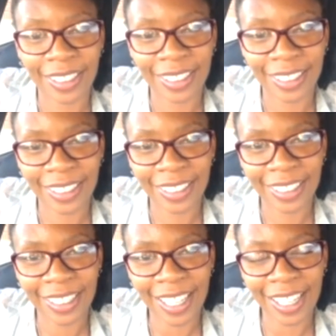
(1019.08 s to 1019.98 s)
That's better
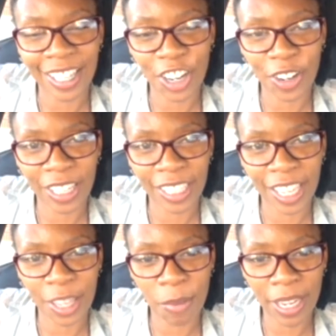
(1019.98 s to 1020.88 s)
right
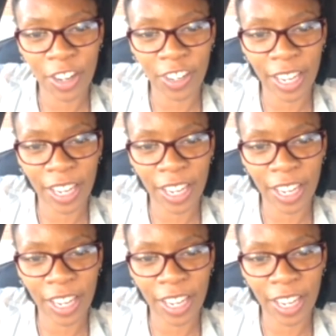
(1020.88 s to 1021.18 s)
there, right?